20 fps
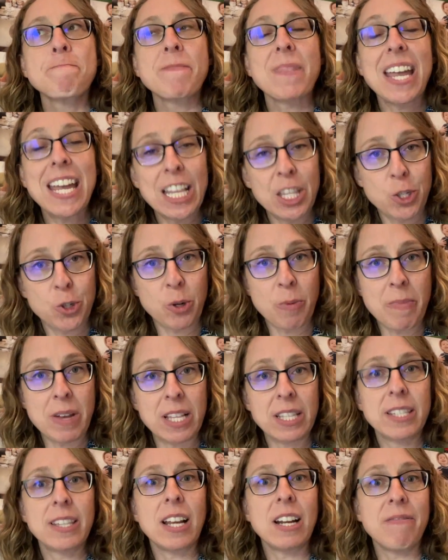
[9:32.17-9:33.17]

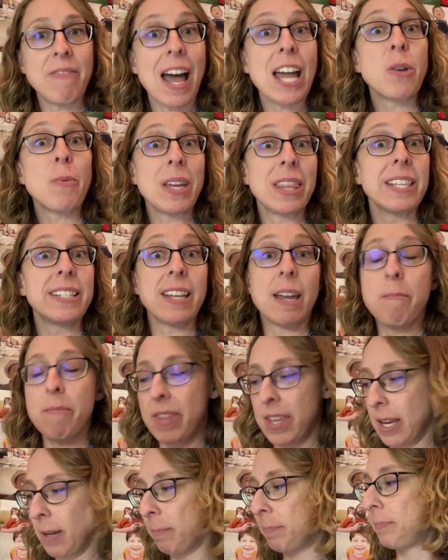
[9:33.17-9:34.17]
instruments that evaluate the same
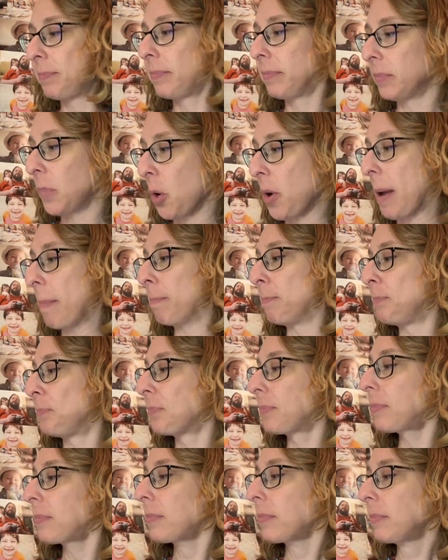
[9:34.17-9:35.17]
thing. Okay,
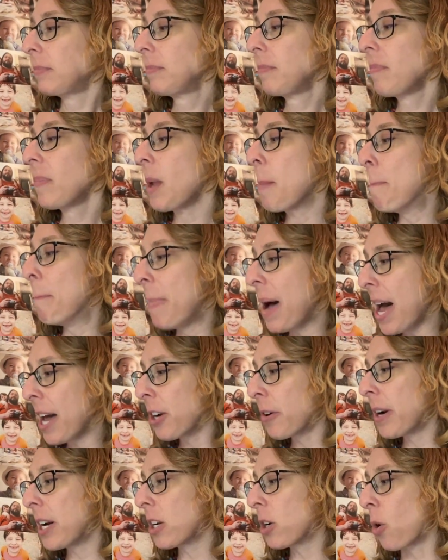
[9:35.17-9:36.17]

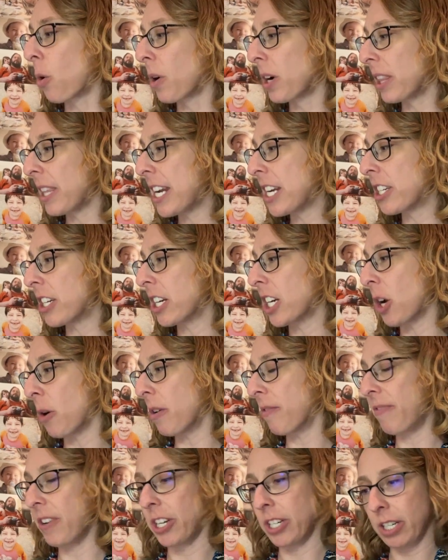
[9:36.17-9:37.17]
moderate correlation
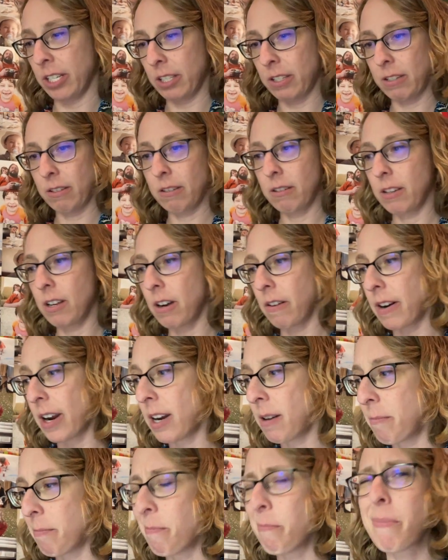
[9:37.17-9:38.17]
coefficients. All right,
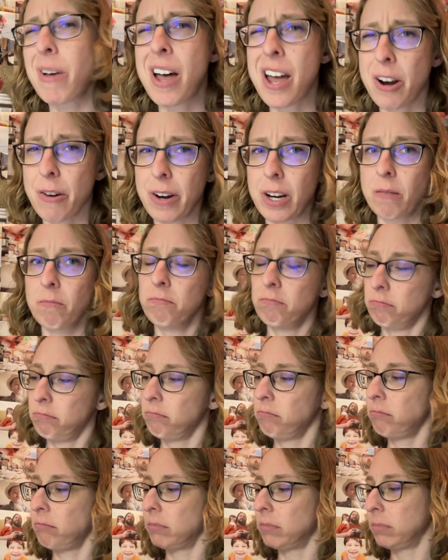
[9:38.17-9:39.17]
moderate.
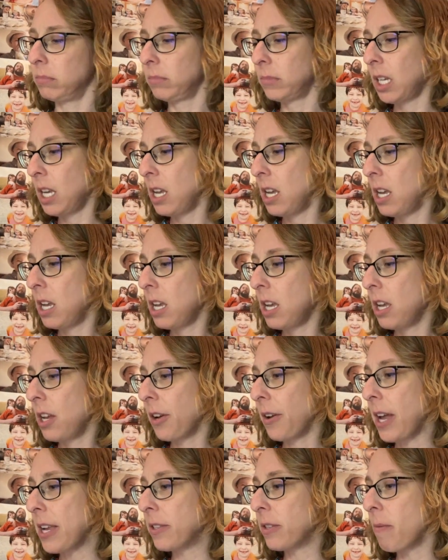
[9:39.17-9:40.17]

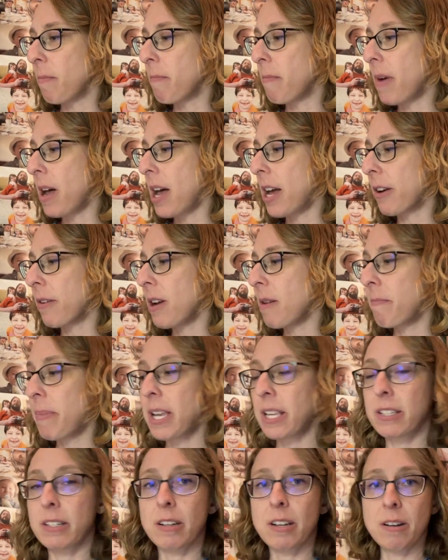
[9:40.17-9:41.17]
Okay, so moderate,
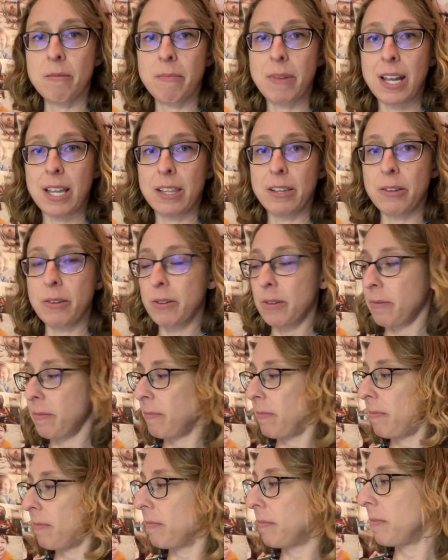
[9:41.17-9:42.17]
based on my little
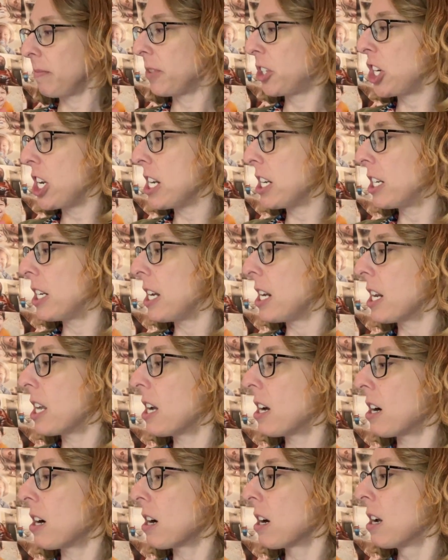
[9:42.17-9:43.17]
cheat sheet
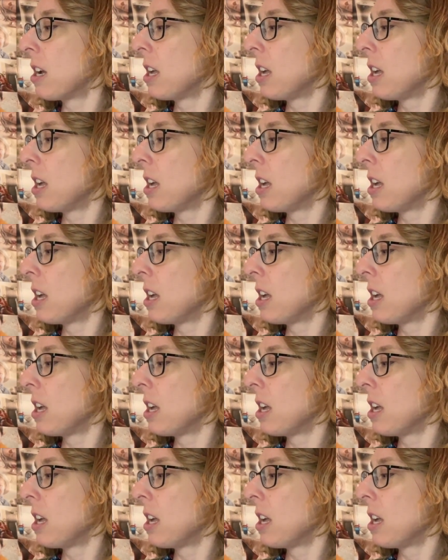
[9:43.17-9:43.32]
here,